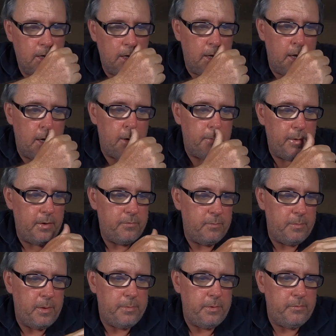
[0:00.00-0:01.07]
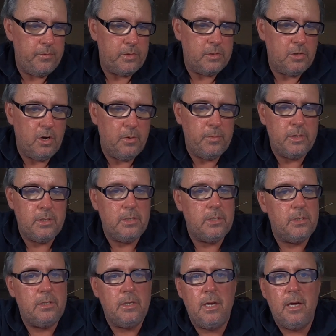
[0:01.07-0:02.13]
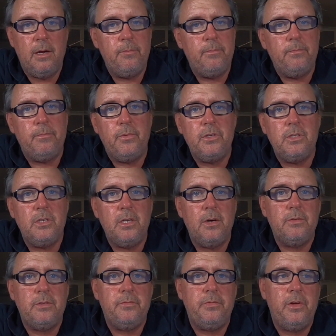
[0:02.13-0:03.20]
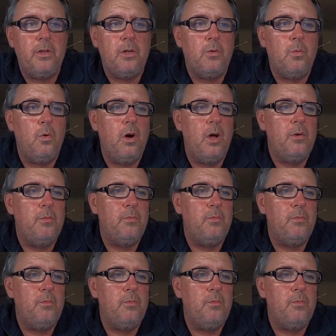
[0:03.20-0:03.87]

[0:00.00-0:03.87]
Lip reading: Apart from that bit of excitement, rest of the day was fairly quiet.